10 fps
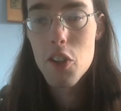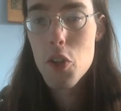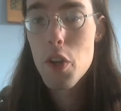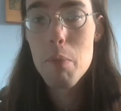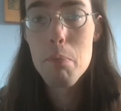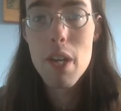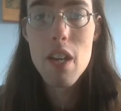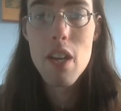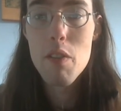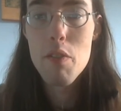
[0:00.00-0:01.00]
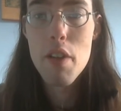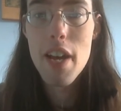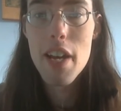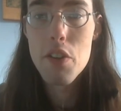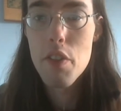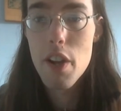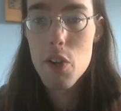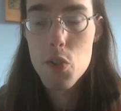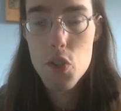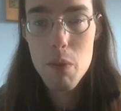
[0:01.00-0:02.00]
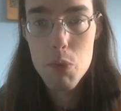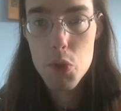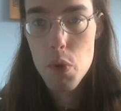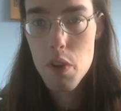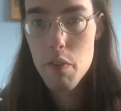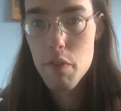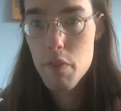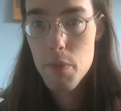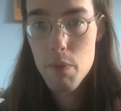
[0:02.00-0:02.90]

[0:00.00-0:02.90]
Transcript: Could it be that there's some sort of